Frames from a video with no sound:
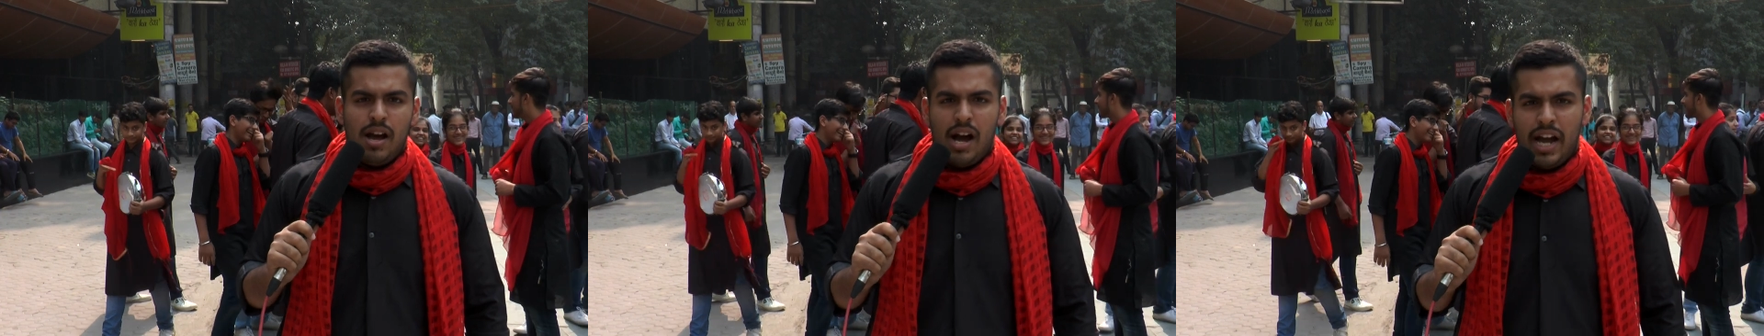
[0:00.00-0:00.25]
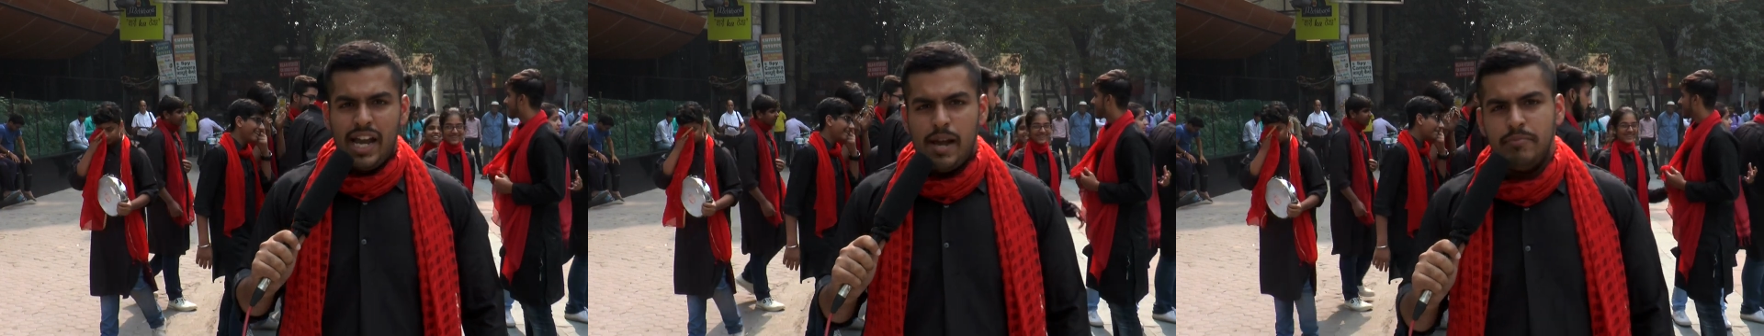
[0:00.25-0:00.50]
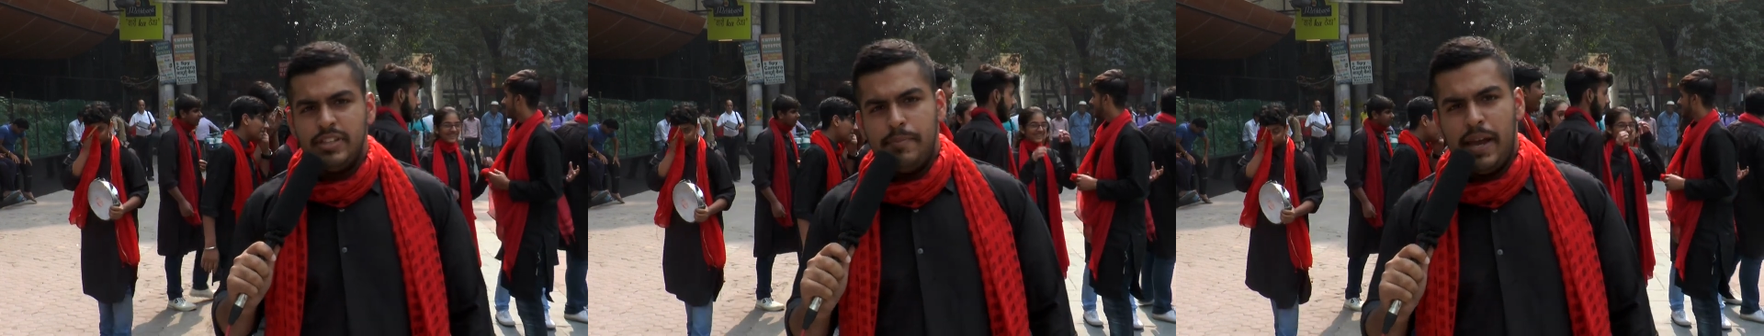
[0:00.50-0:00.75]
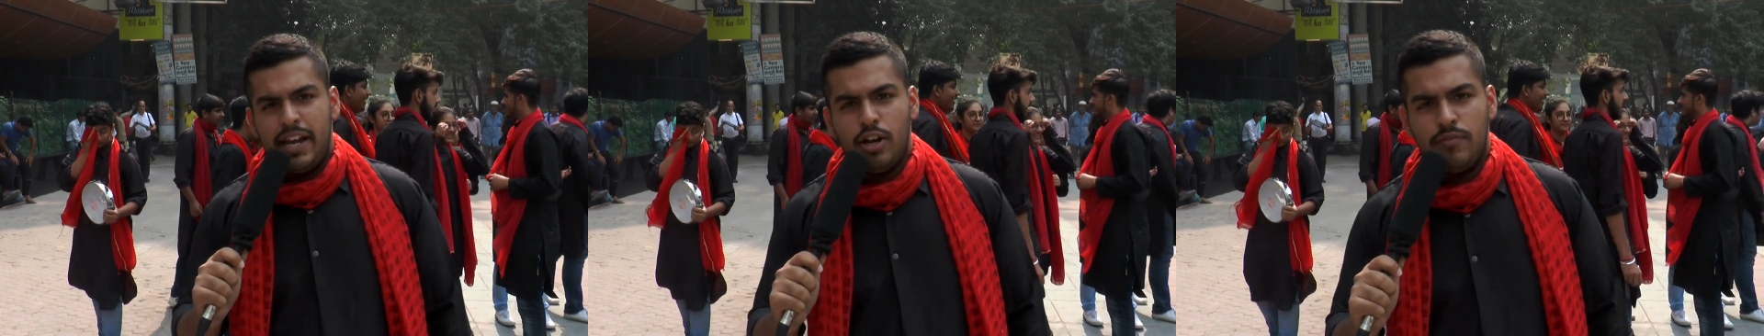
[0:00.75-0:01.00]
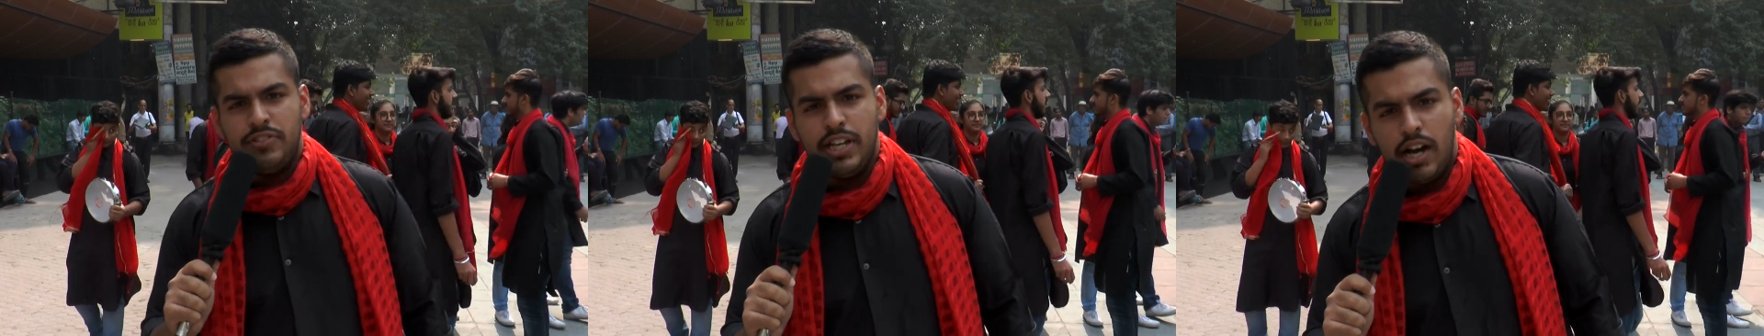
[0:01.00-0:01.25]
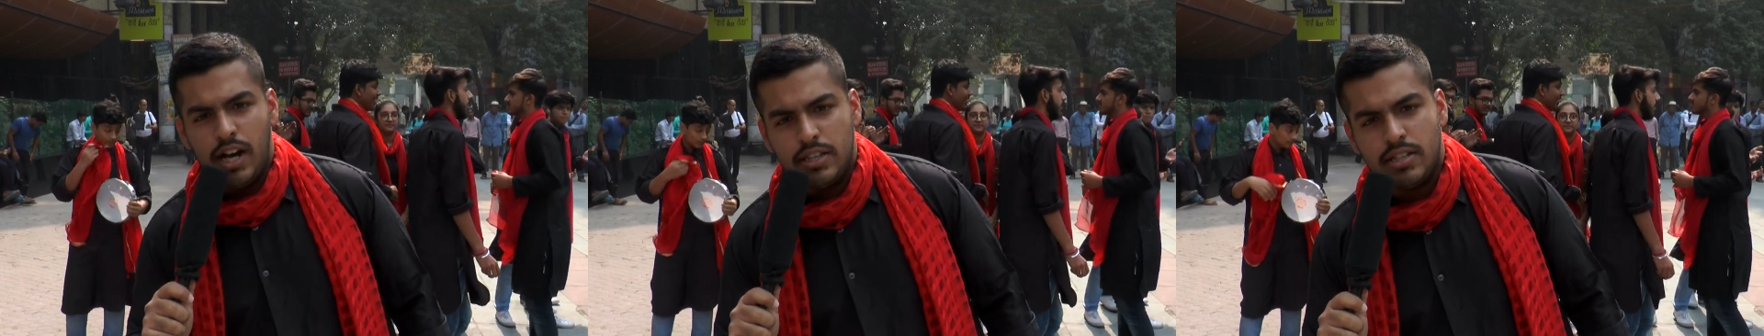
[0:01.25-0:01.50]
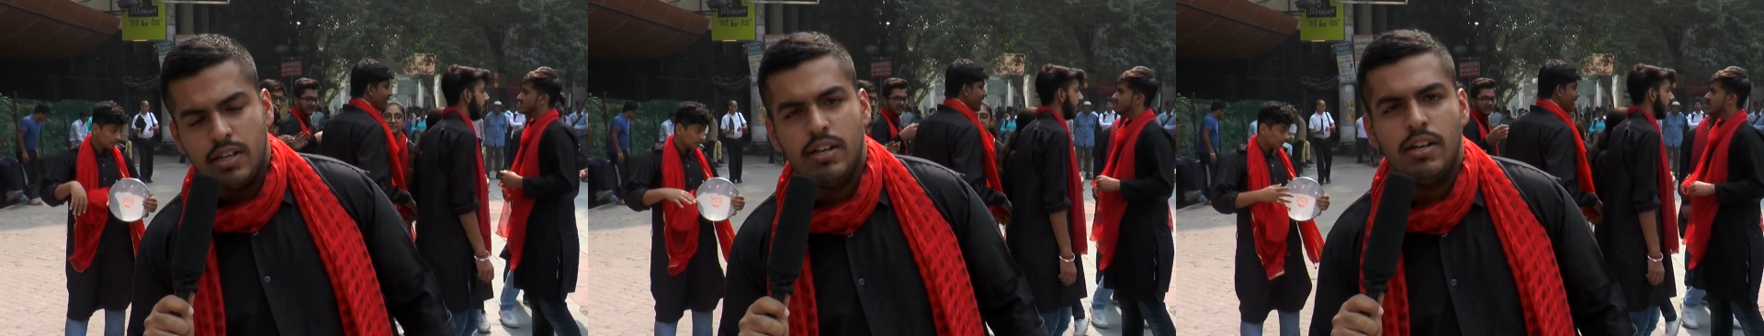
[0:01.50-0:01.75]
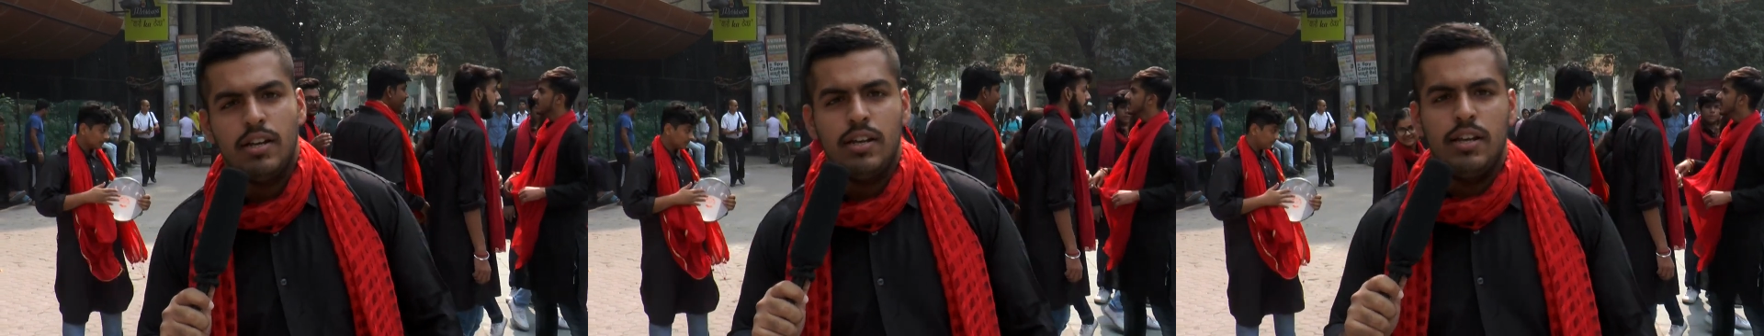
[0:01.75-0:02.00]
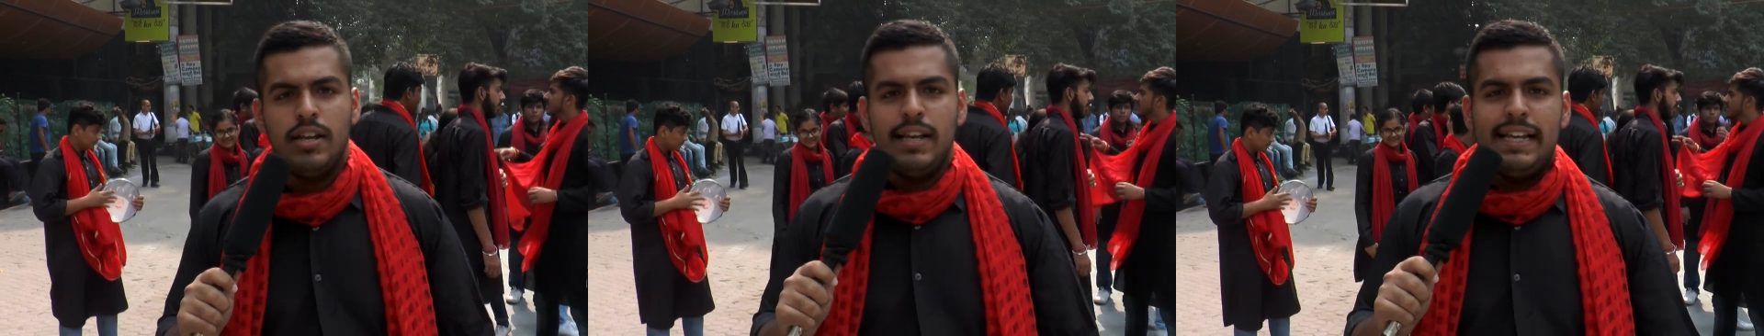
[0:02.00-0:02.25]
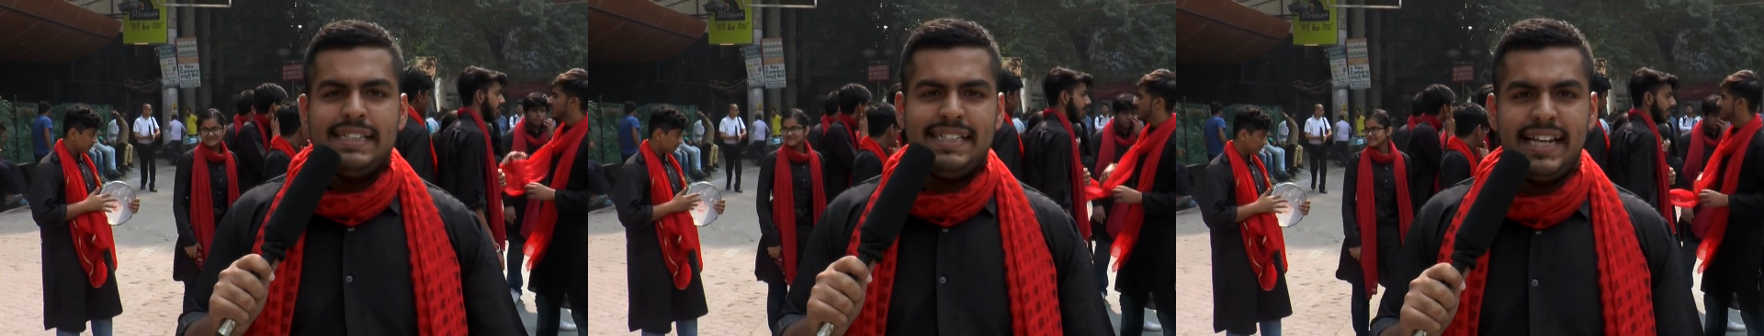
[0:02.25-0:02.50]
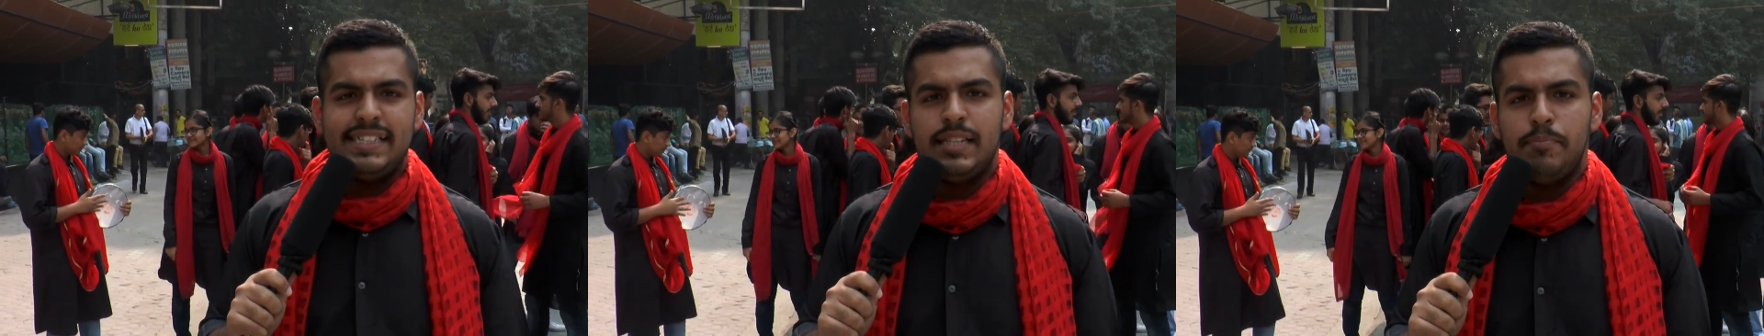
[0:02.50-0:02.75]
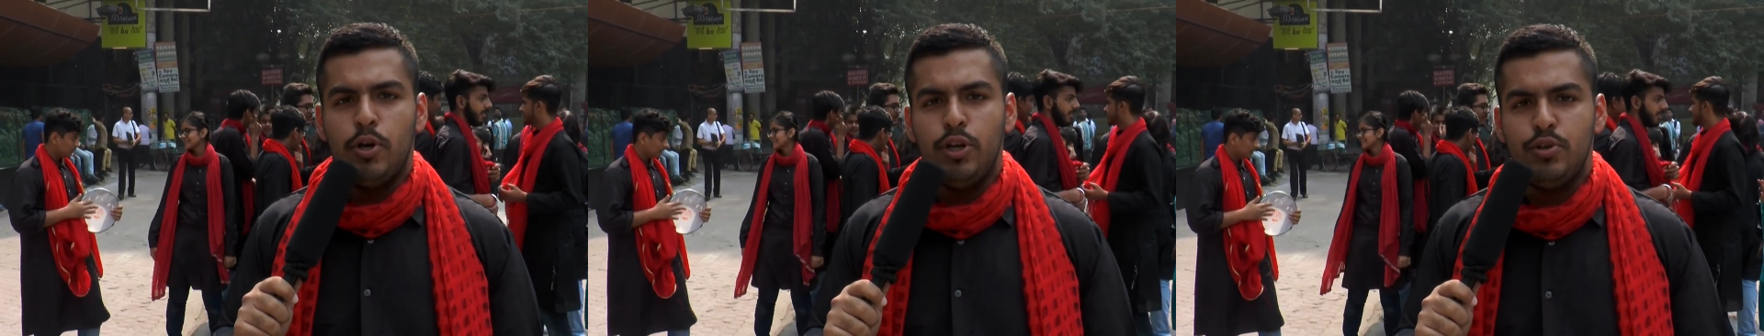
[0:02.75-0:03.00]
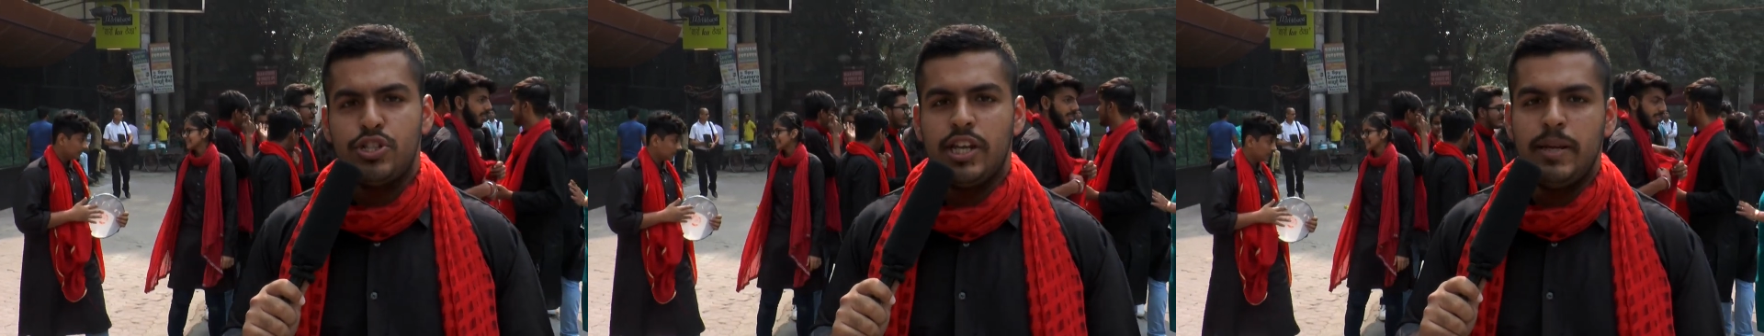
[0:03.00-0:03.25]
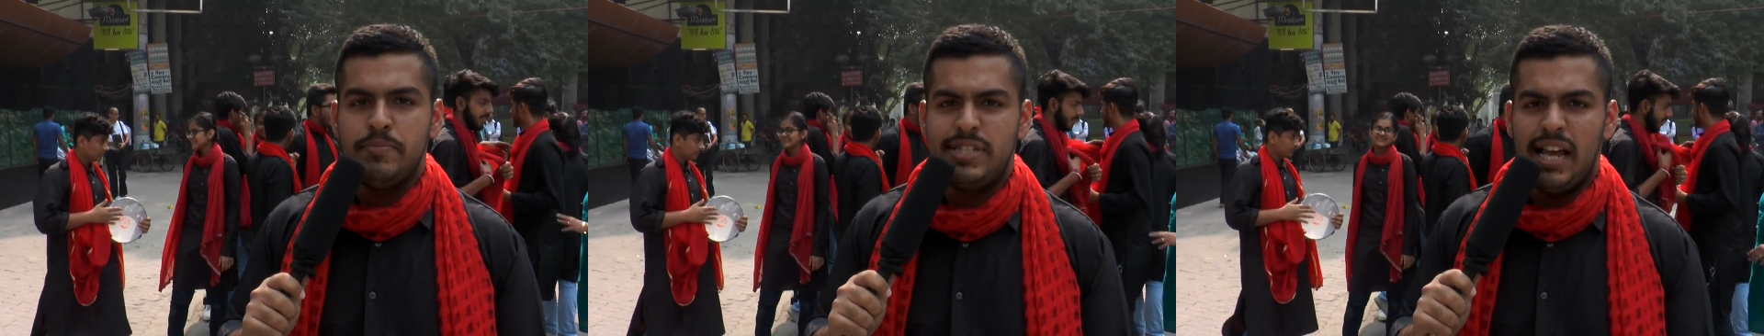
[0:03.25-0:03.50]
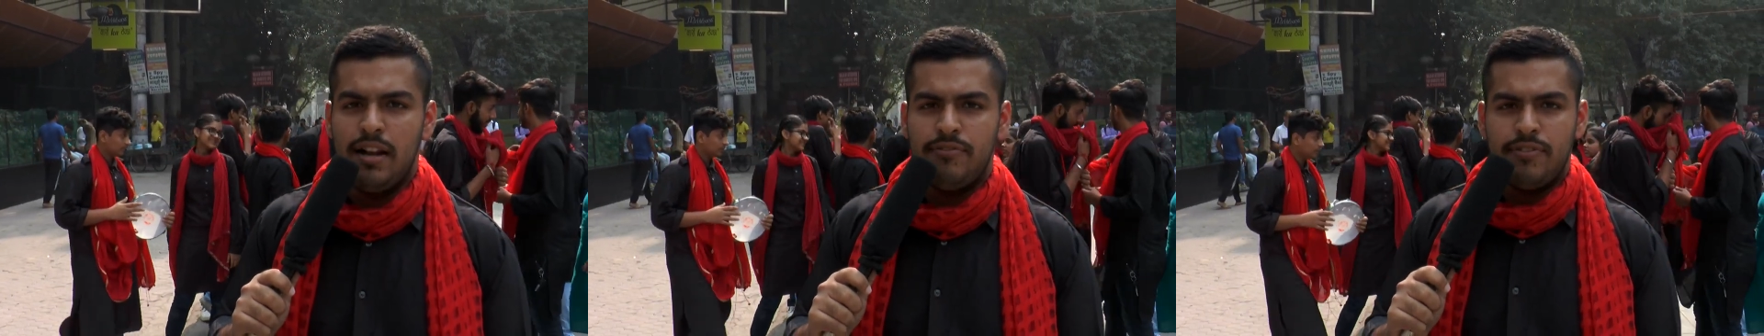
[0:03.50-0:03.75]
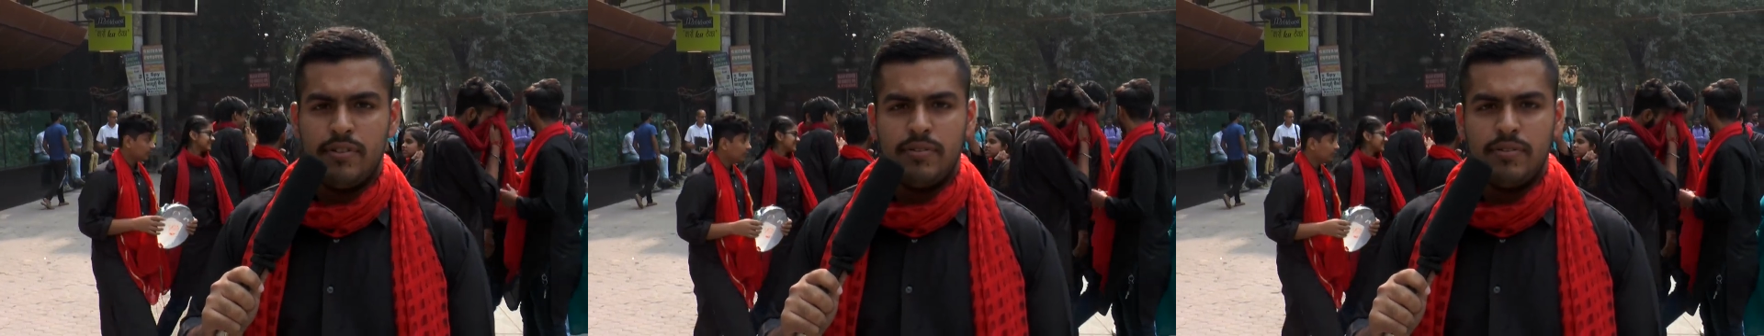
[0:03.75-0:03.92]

I am the bane of the earth, says the pollution himself.